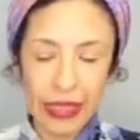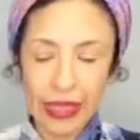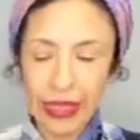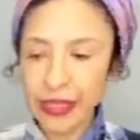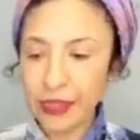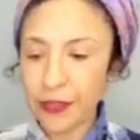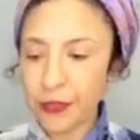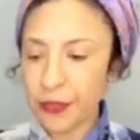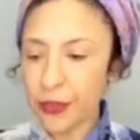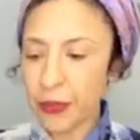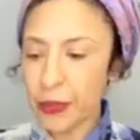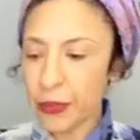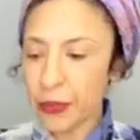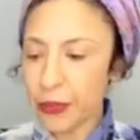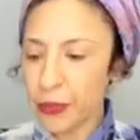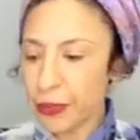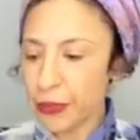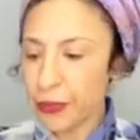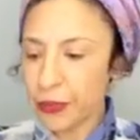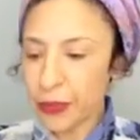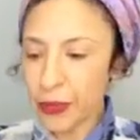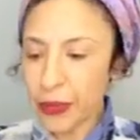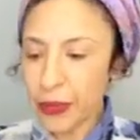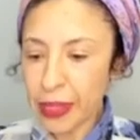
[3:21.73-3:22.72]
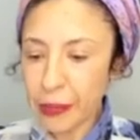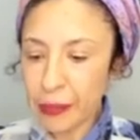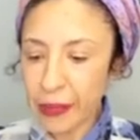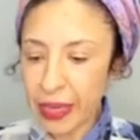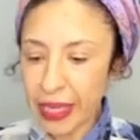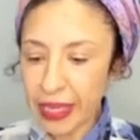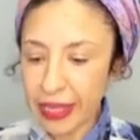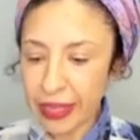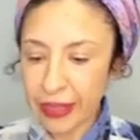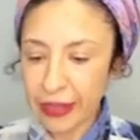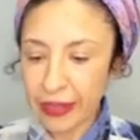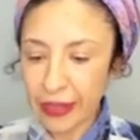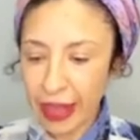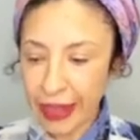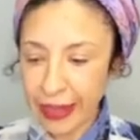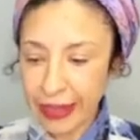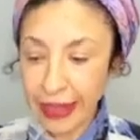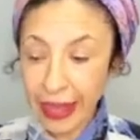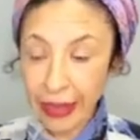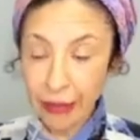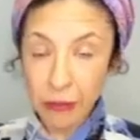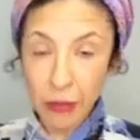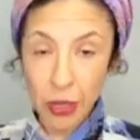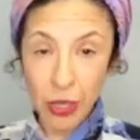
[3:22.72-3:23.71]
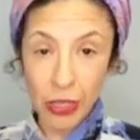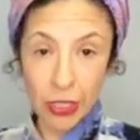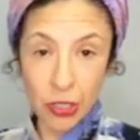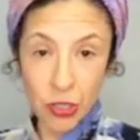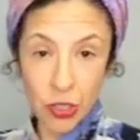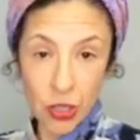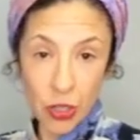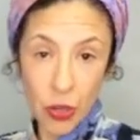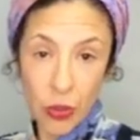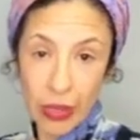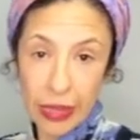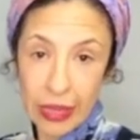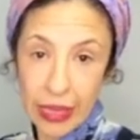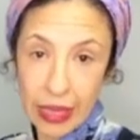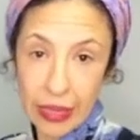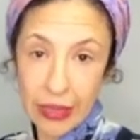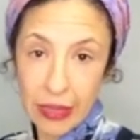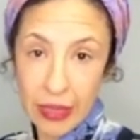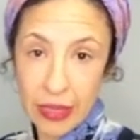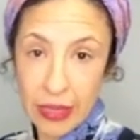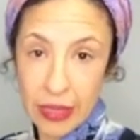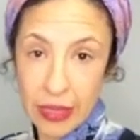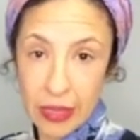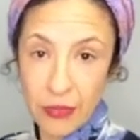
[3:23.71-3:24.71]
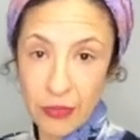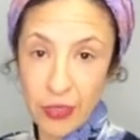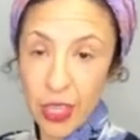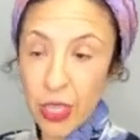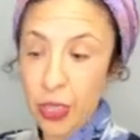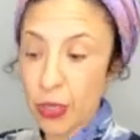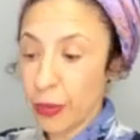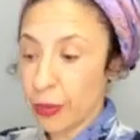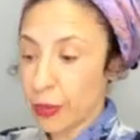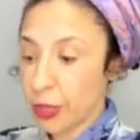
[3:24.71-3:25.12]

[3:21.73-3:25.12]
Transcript: Like if you want to make, and I'm going to show at the end of this video,